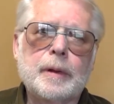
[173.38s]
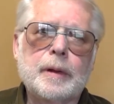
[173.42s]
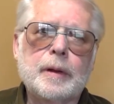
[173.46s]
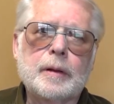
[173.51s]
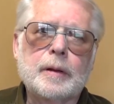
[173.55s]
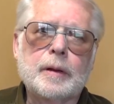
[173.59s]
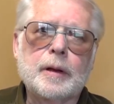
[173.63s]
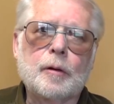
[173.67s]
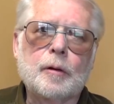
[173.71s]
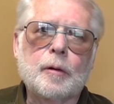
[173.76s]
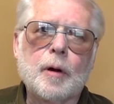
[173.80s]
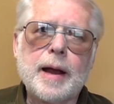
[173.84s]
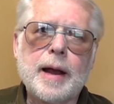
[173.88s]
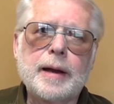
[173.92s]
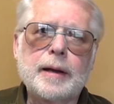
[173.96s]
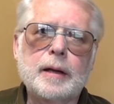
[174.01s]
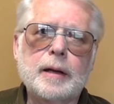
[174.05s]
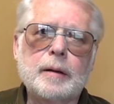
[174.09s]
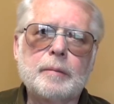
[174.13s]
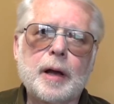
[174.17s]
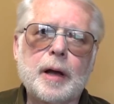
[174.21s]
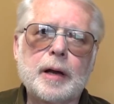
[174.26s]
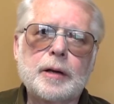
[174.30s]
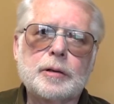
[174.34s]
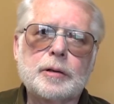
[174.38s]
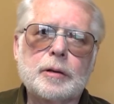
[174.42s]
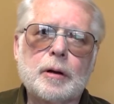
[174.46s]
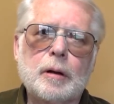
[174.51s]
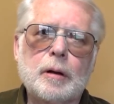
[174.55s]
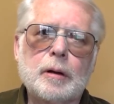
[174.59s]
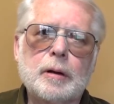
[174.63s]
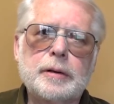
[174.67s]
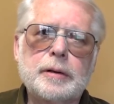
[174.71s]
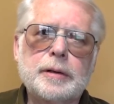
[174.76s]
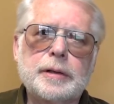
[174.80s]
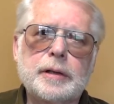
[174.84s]
The grinding in my
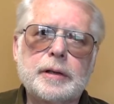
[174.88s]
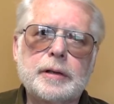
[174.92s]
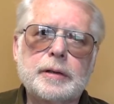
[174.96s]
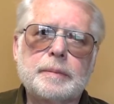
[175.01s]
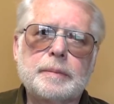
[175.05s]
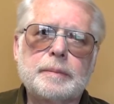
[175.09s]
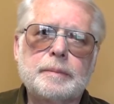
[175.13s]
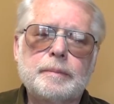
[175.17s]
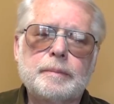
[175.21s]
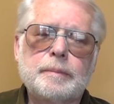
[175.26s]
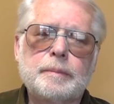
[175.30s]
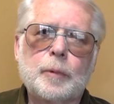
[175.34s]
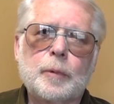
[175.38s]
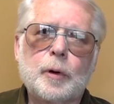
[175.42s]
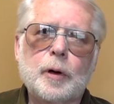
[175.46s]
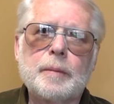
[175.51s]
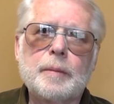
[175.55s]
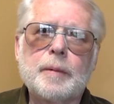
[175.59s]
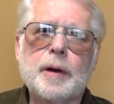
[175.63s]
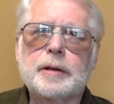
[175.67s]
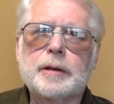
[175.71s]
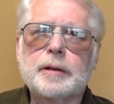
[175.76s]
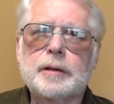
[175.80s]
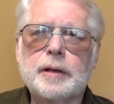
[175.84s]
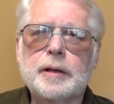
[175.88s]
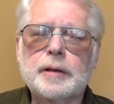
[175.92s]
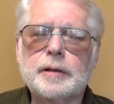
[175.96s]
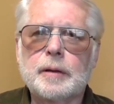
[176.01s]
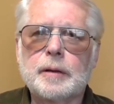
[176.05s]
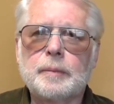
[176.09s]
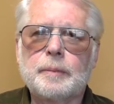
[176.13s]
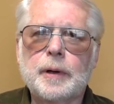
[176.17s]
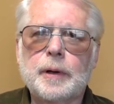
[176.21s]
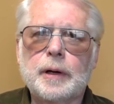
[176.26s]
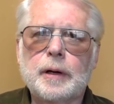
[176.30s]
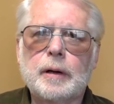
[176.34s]
shoulders has pretty much
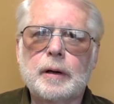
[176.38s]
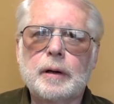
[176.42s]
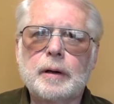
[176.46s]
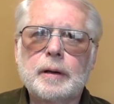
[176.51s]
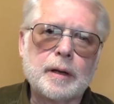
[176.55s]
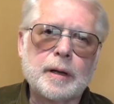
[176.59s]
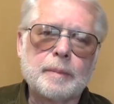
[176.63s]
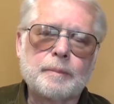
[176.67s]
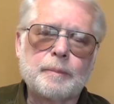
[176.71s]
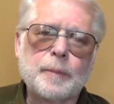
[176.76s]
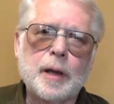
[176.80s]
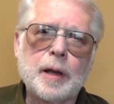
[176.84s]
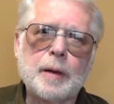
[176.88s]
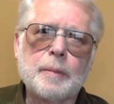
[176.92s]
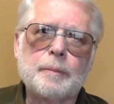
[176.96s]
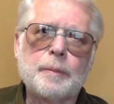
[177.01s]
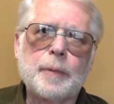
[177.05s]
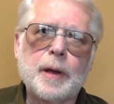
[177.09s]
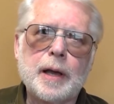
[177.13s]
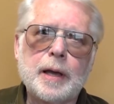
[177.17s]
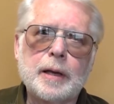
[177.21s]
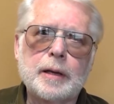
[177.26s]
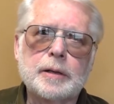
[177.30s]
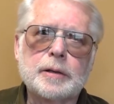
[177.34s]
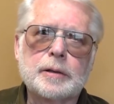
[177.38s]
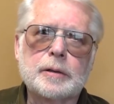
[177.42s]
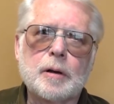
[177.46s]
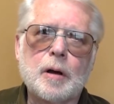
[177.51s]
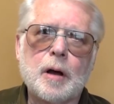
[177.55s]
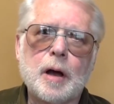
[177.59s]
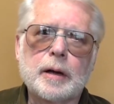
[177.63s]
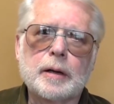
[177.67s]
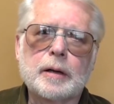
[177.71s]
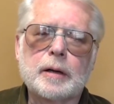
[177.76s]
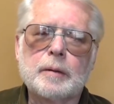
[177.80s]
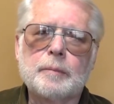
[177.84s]
disappeared. Hip pain is
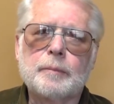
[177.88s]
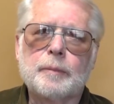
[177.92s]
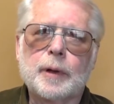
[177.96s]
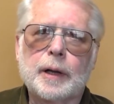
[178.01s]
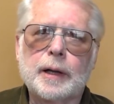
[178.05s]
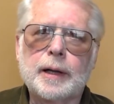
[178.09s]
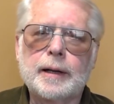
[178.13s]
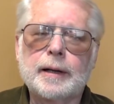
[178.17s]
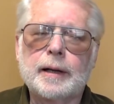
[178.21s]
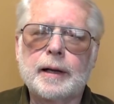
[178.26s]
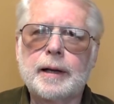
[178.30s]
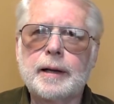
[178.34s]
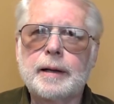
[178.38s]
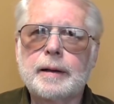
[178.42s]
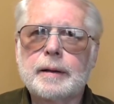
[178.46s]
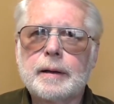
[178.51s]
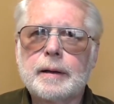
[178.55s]
gone completely.